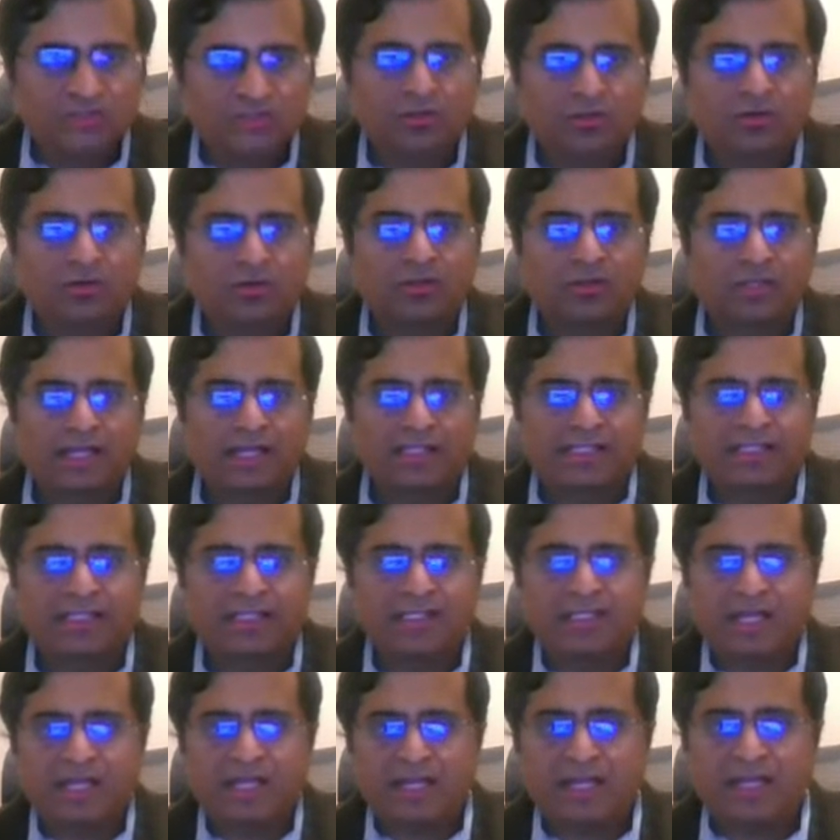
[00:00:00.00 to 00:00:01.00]
So at
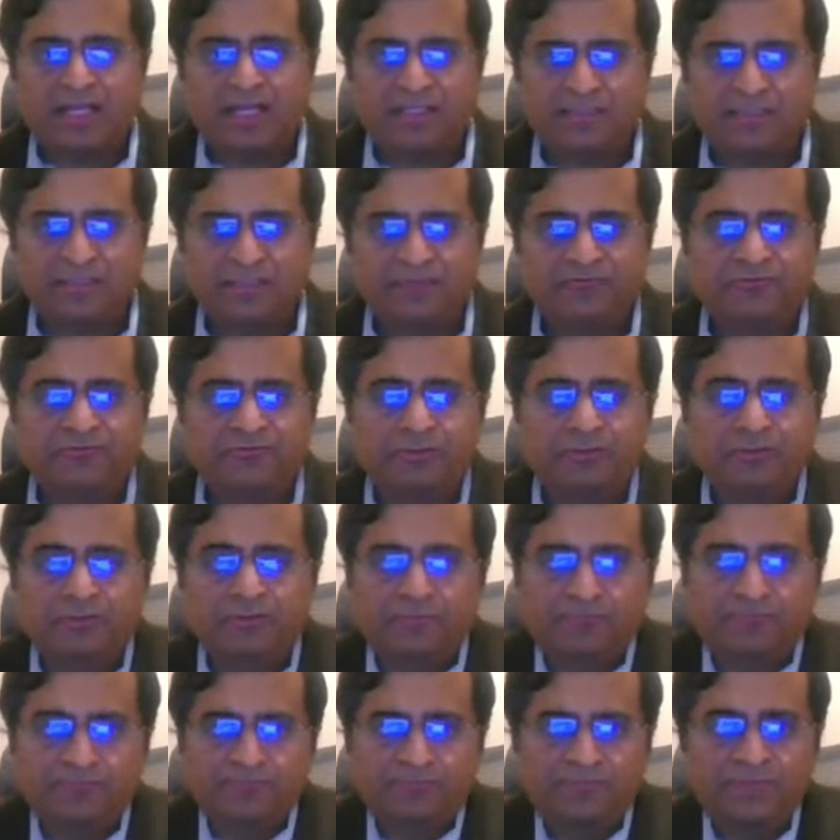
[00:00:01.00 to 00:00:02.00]
the high
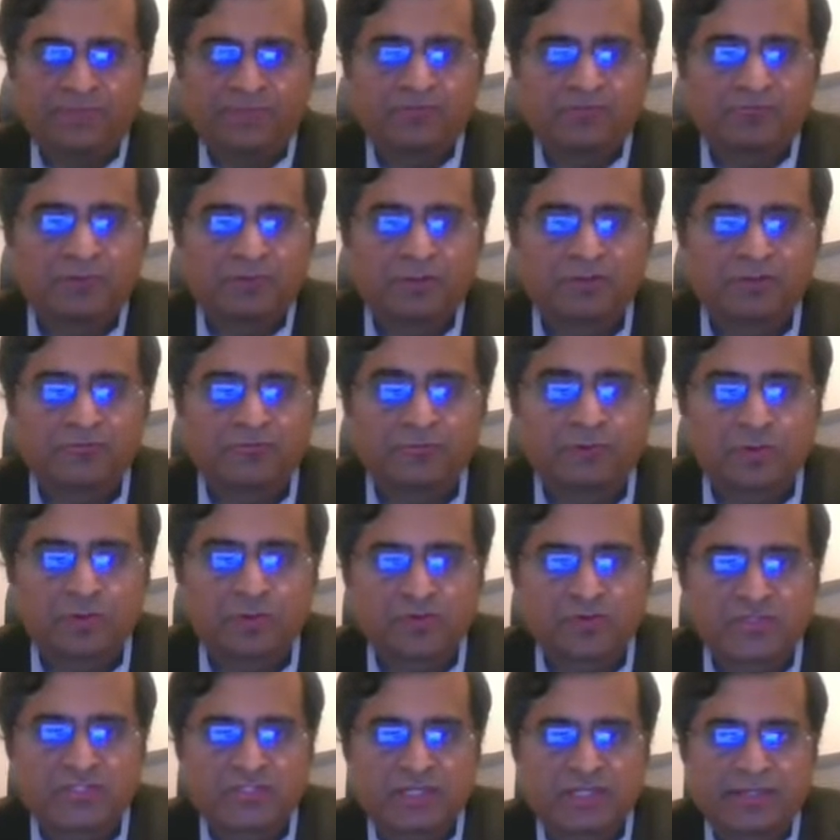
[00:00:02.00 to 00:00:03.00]
level, the
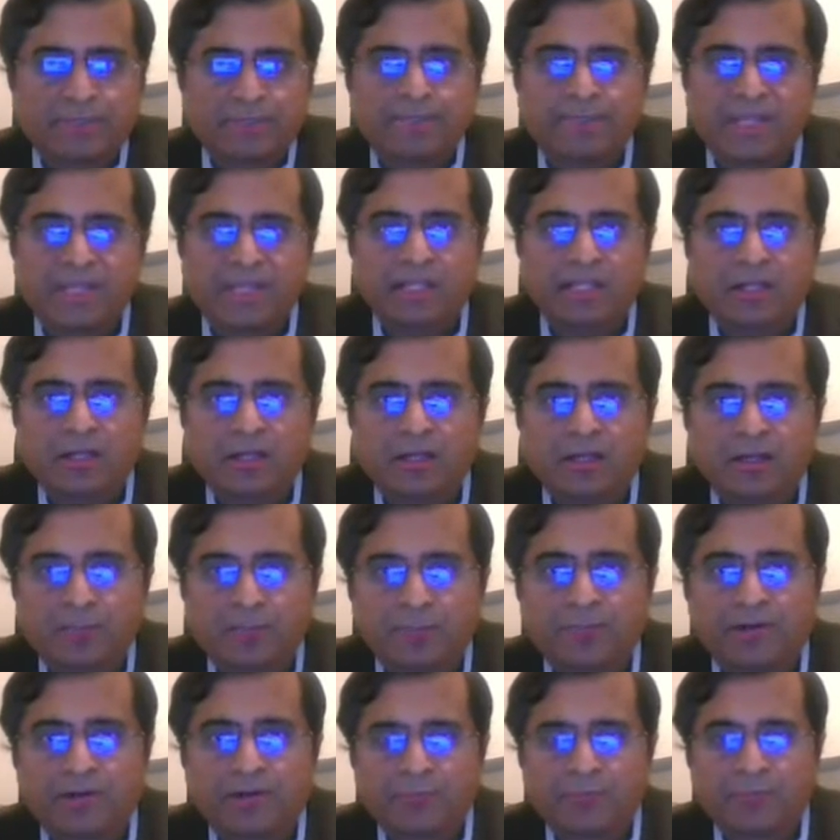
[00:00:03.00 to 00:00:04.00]
workflows that make
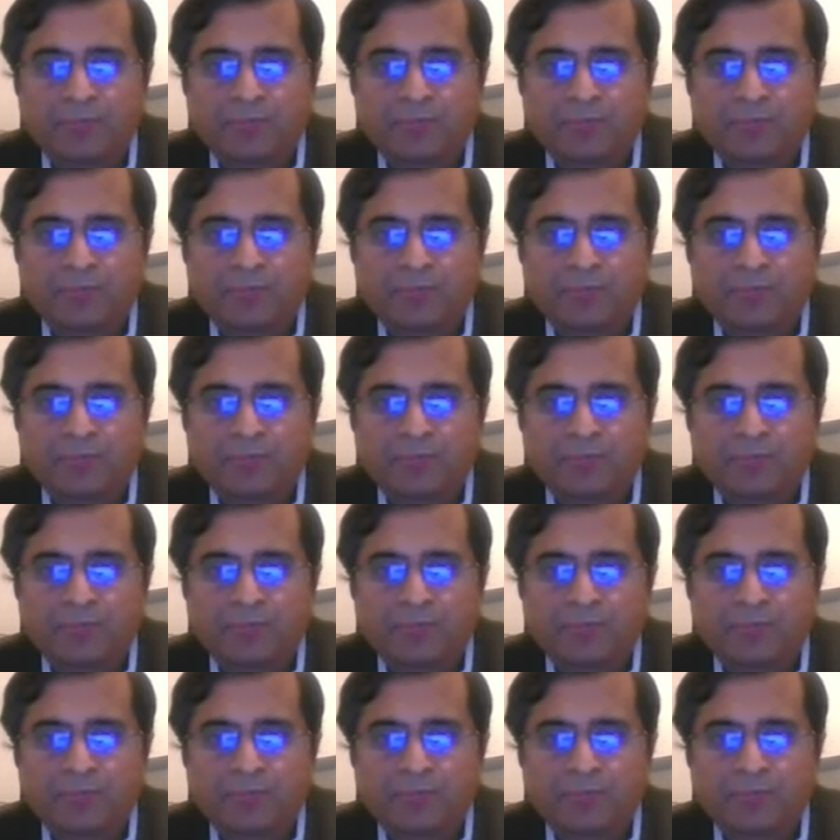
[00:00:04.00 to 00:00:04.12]
up